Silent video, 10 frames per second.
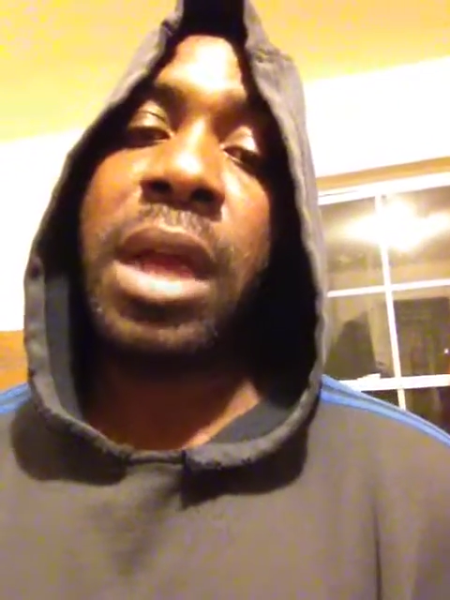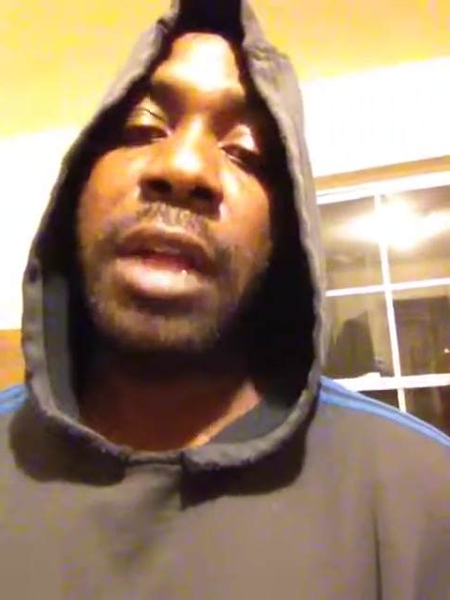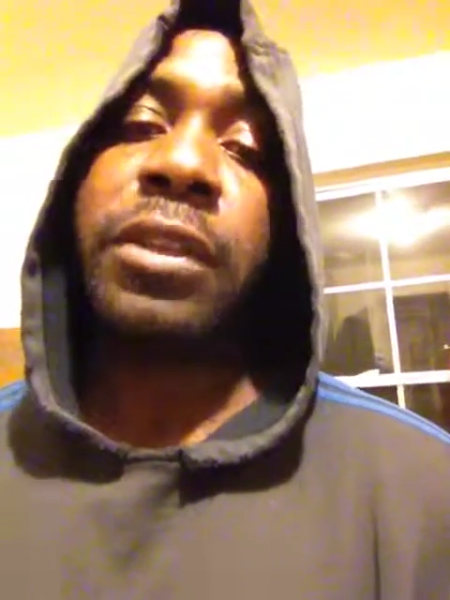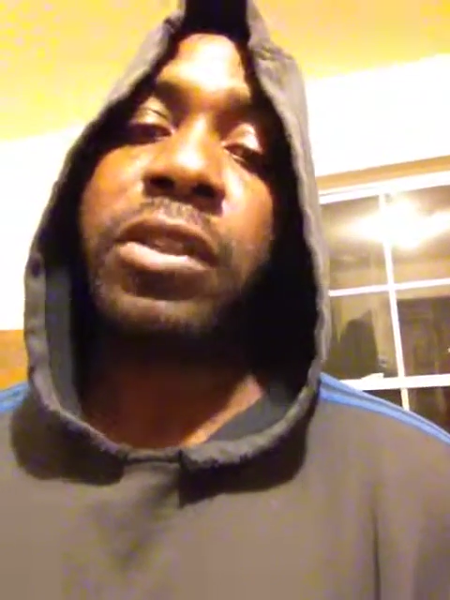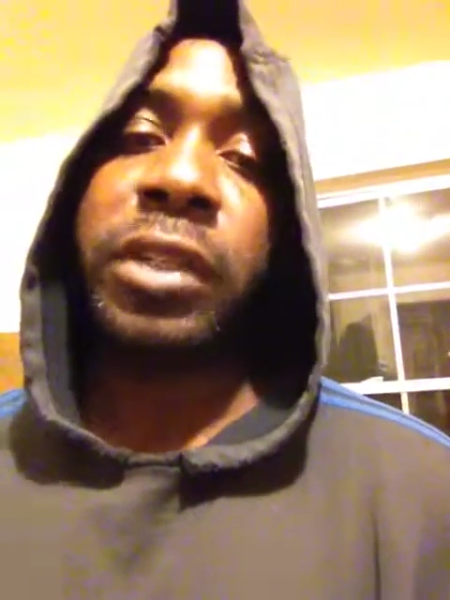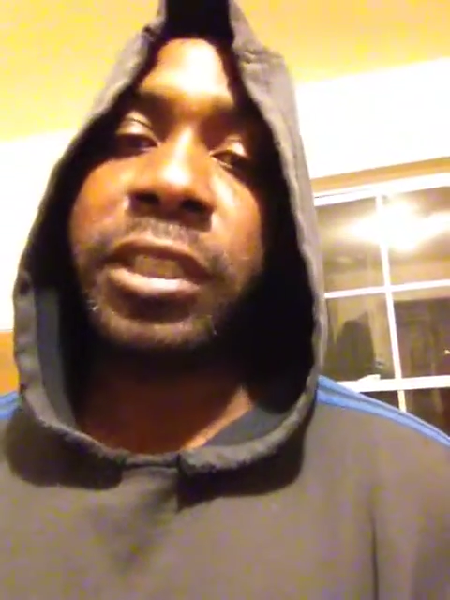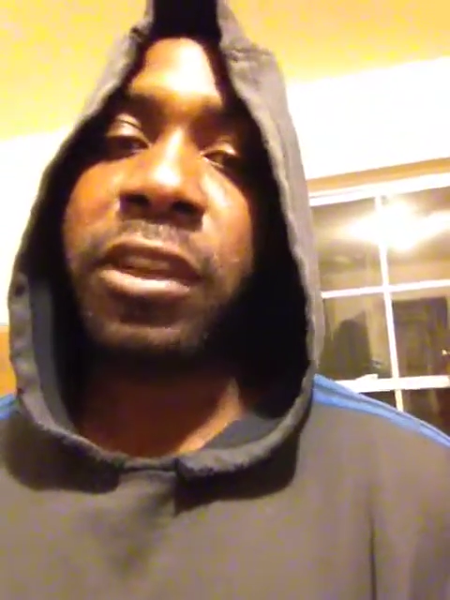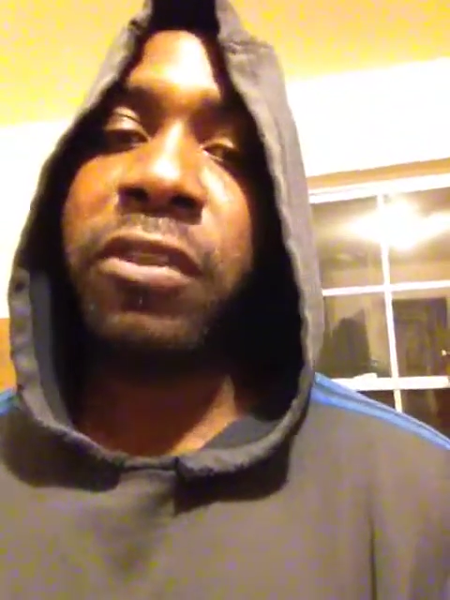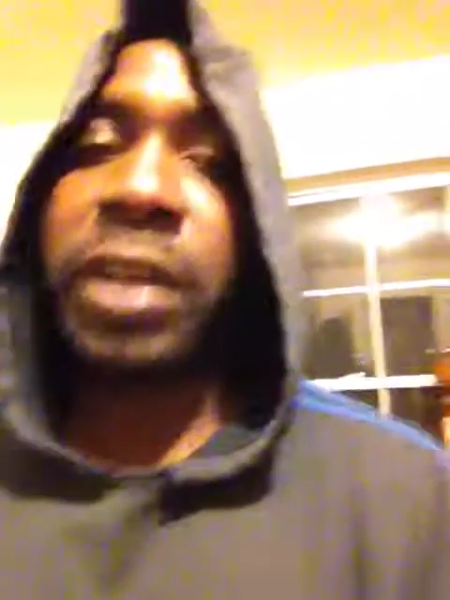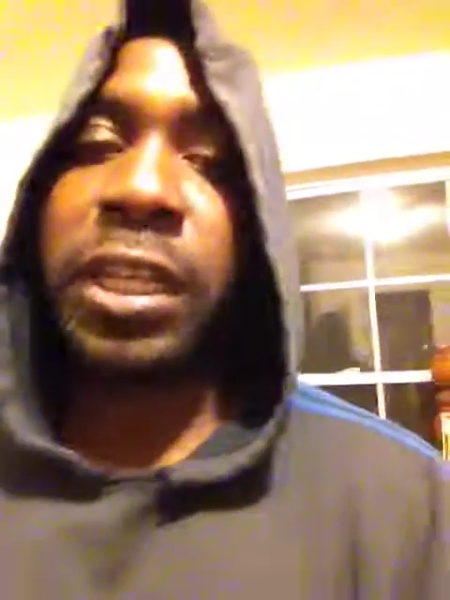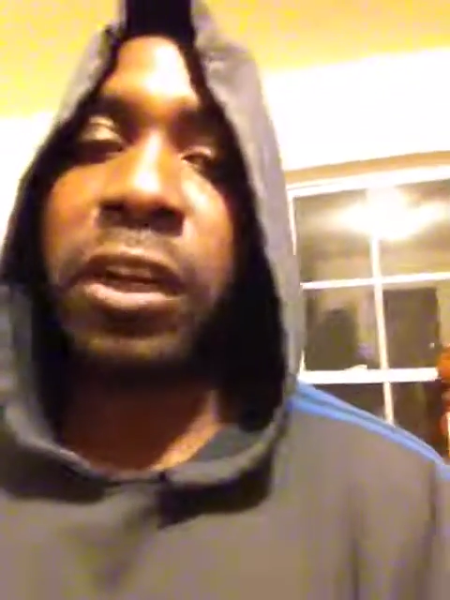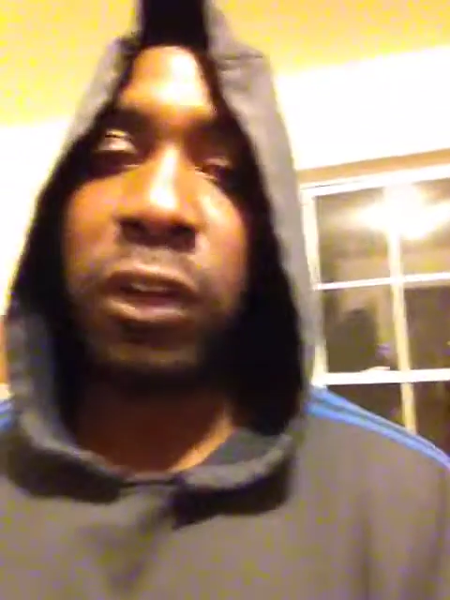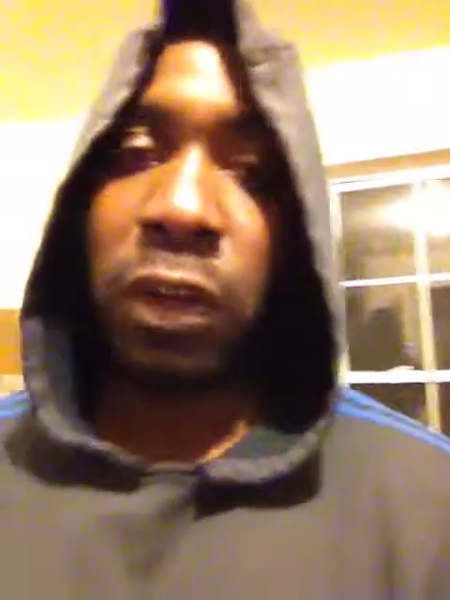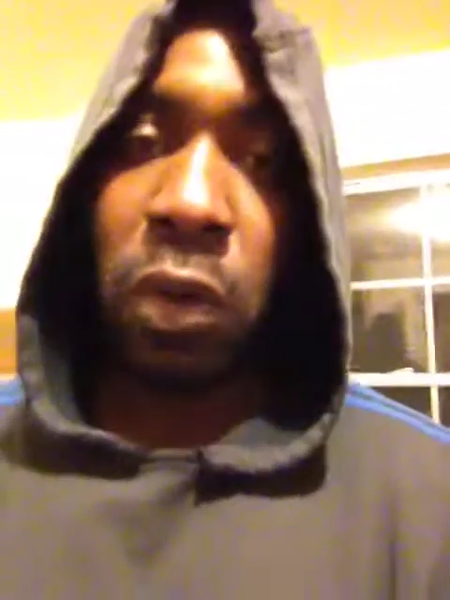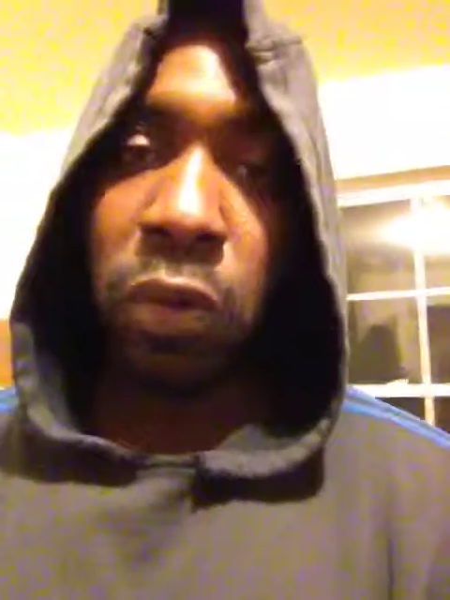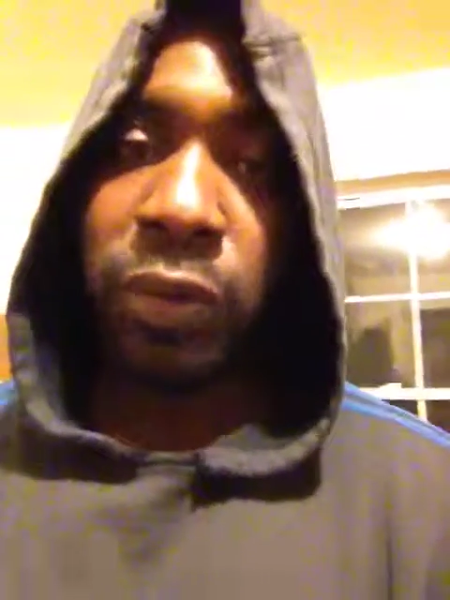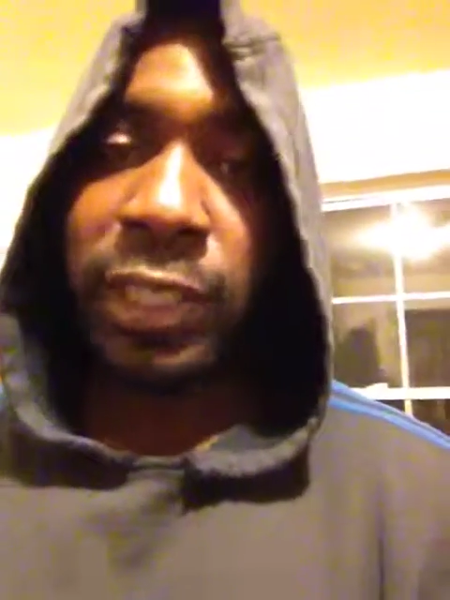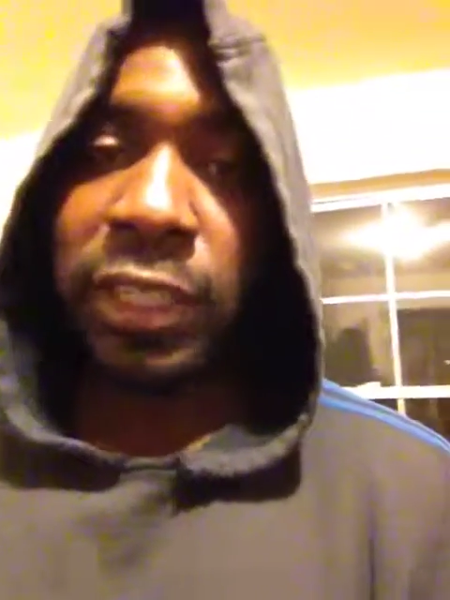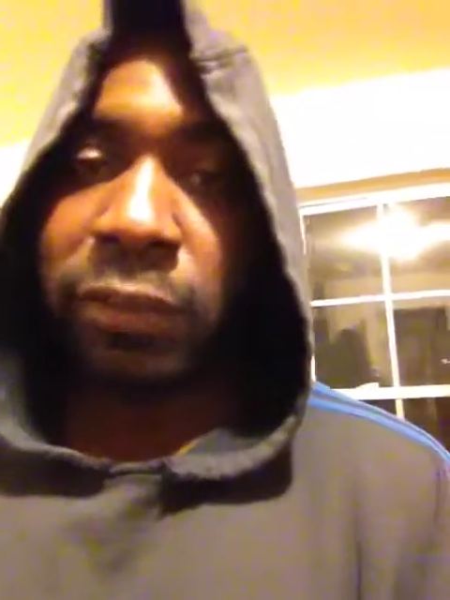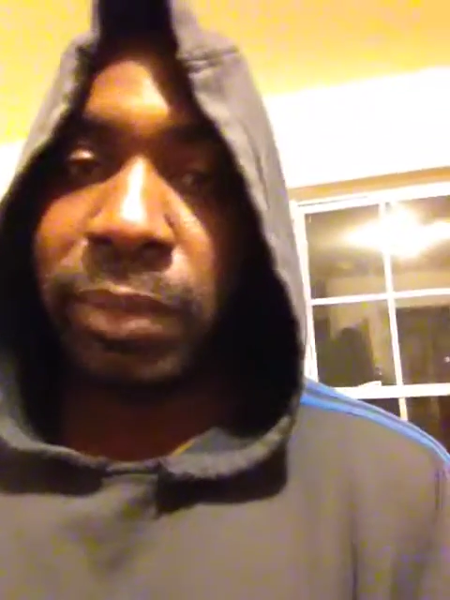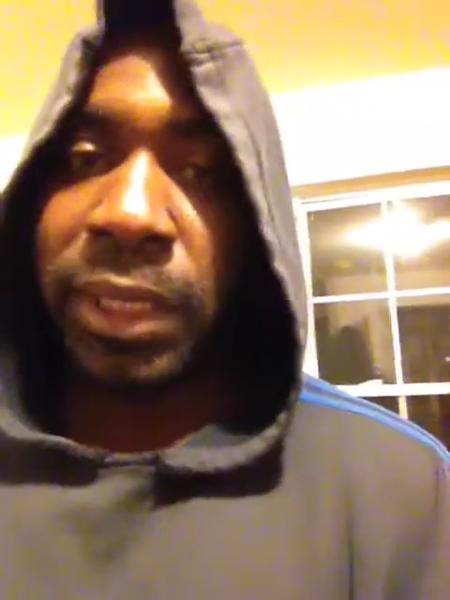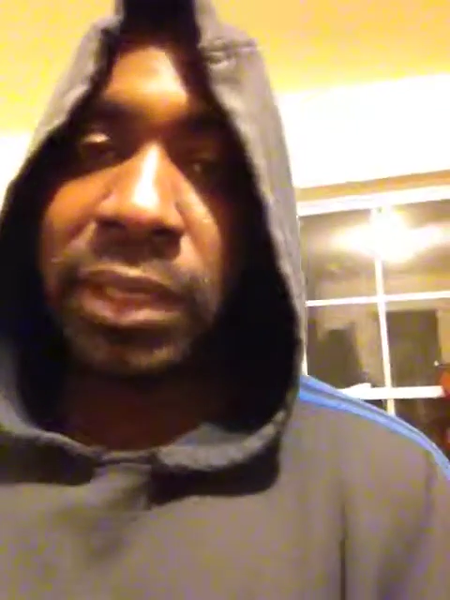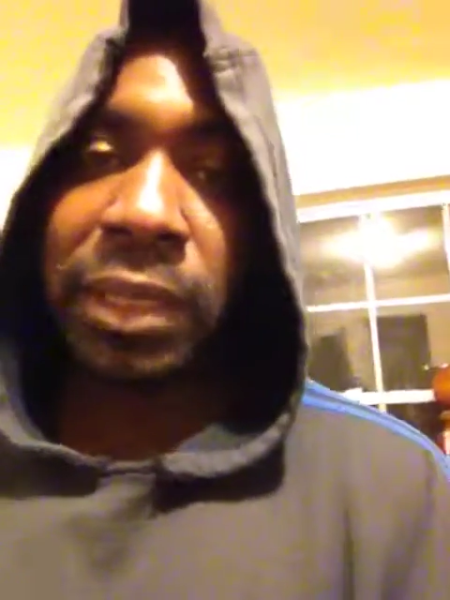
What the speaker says: And so the screen glows a little bit